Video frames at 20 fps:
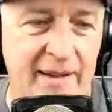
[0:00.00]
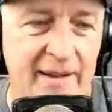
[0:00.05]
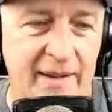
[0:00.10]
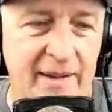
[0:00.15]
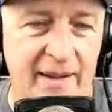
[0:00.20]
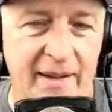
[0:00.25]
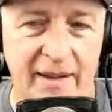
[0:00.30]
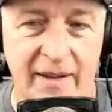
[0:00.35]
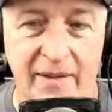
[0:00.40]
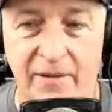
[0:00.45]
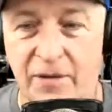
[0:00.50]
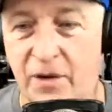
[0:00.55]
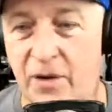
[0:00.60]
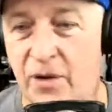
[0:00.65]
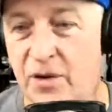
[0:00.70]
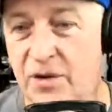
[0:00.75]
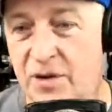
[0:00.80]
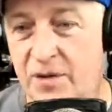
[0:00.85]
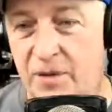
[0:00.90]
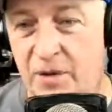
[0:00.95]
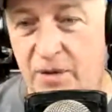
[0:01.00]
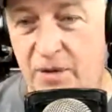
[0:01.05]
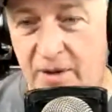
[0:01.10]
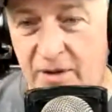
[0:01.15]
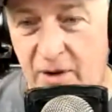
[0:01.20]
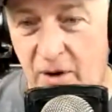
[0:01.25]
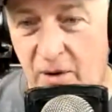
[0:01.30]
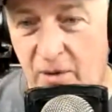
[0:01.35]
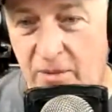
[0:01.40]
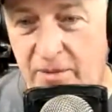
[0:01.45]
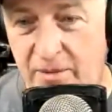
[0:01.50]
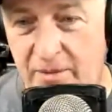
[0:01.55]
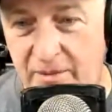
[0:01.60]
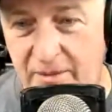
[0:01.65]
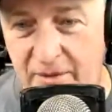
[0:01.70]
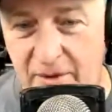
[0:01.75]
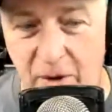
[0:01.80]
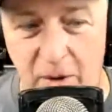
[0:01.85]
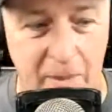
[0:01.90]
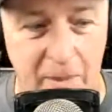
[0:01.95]
And for those of you that don't
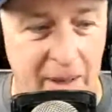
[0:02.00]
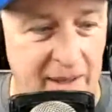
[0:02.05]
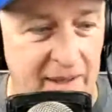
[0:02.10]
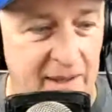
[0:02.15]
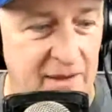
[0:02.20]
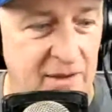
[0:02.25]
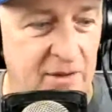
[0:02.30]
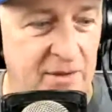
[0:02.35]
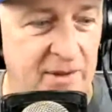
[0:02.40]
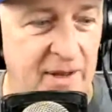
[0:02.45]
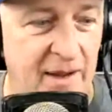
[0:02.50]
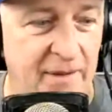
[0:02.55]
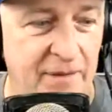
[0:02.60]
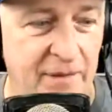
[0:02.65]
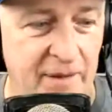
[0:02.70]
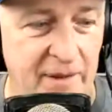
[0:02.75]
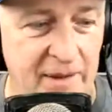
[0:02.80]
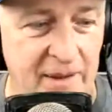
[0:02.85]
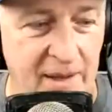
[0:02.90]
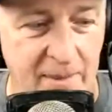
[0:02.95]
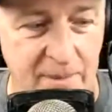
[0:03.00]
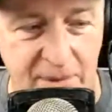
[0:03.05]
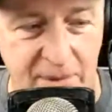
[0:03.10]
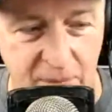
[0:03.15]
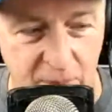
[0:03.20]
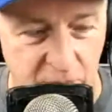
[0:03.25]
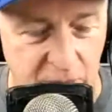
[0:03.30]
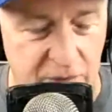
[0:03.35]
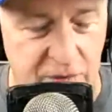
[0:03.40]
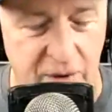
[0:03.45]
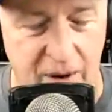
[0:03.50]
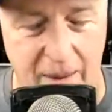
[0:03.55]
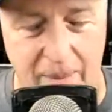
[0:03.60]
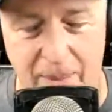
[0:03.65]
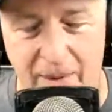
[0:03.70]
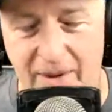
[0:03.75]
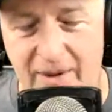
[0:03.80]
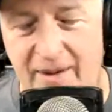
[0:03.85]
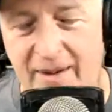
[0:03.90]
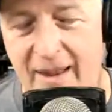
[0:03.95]
know Megan, you definitely, we'll drop a
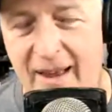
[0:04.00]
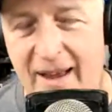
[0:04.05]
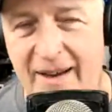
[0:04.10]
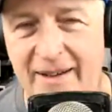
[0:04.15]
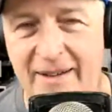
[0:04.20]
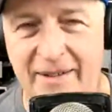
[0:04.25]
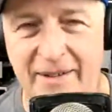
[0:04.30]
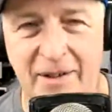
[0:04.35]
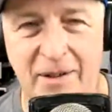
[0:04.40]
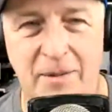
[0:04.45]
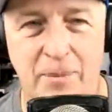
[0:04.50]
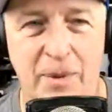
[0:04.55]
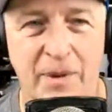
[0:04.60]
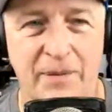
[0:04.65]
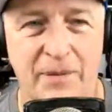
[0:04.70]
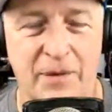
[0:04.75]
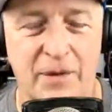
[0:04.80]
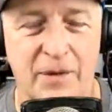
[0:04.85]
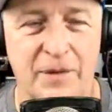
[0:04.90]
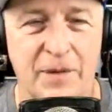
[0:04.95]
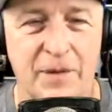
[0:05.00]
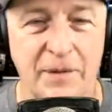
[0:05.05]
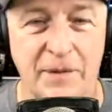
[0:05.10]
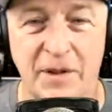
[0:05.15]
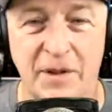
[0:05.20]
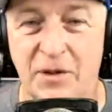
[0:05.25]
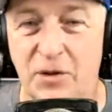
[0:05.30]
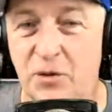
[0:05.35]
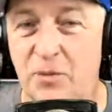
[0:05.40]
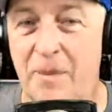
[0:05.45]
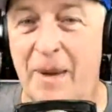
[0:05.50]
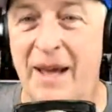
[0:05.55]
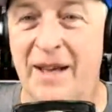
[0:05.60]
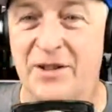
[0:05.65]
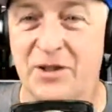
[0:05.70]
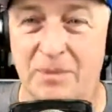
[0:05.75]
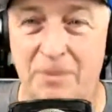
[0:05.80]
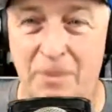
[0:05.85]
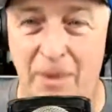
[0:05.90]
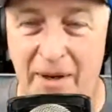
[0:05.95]
line in there, but for 52
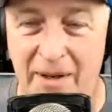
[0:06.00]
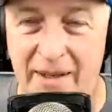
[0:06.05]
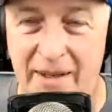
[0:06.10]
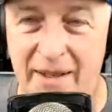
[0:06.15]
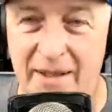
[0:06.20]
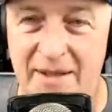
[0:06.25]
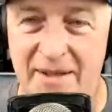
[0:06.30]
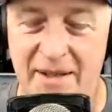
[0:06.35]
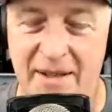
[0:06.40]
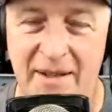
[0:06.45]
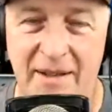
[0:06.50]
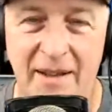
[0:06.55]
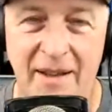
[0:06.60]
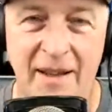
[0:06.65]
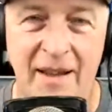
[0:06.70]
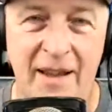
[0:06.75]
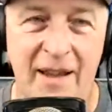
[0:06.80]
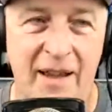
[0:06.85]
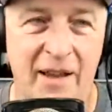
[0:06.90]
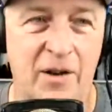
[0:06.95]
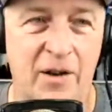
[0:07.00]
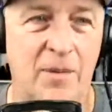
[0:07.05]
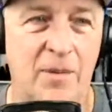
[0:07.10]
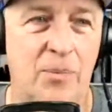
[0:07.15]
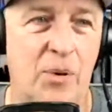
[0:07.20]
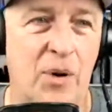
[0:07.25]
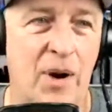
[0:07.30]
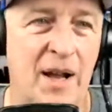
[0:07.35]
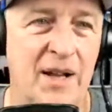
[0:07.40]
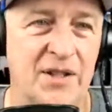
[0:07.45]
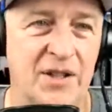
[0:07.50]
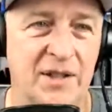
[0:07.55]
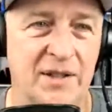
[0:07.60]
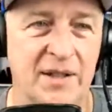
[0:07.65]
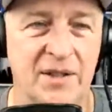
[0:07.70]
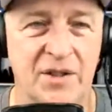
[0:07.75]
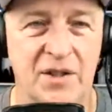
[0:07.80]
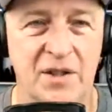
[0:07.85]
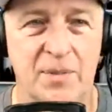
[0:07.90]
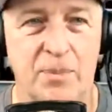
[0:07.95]
Magic Mondays and her project that
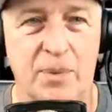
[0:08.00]
she's put